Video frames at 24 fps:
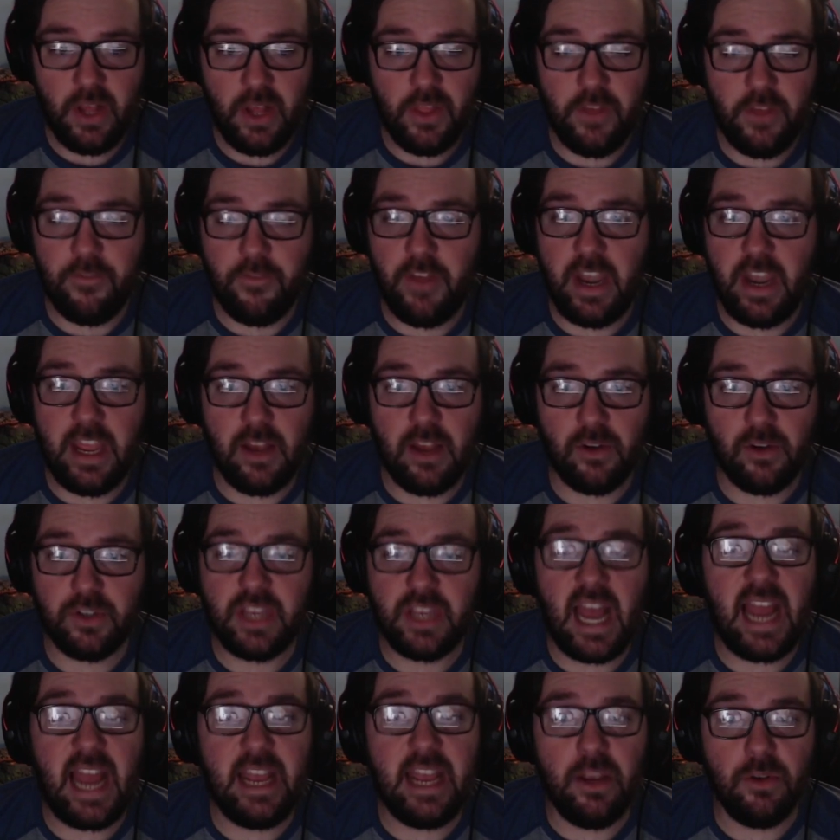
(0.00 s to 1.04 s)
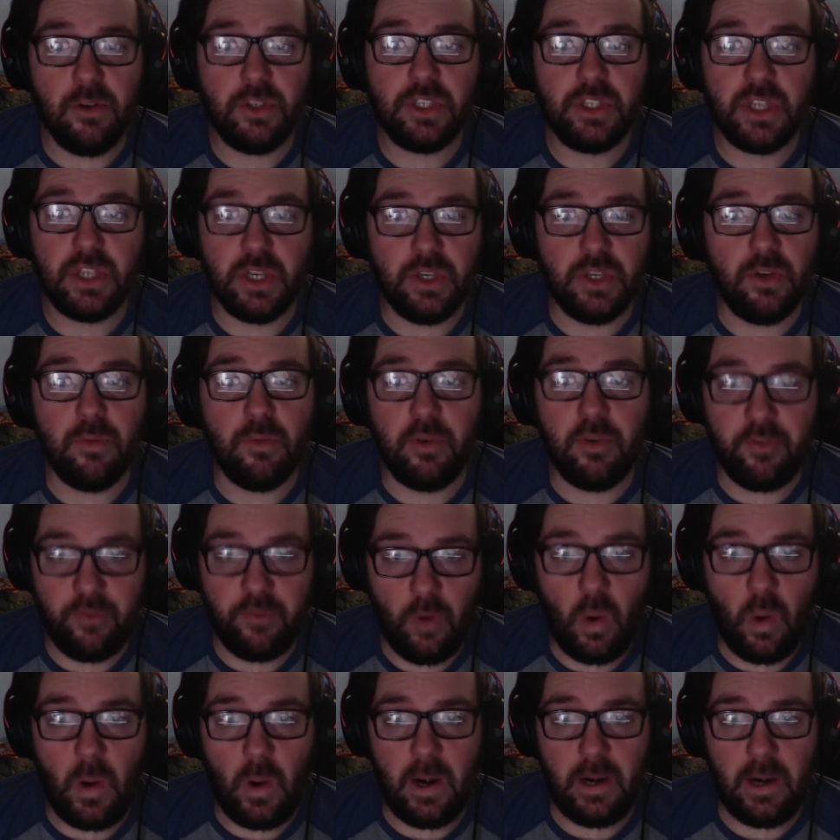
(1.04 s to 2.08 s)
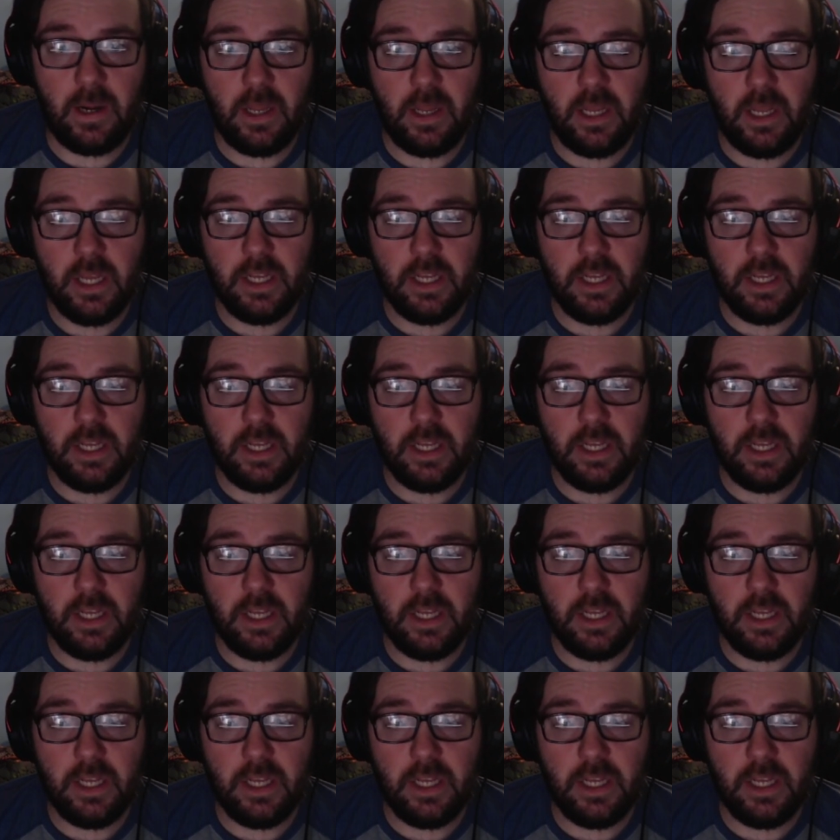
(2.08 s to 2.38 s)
the videos I used to do before.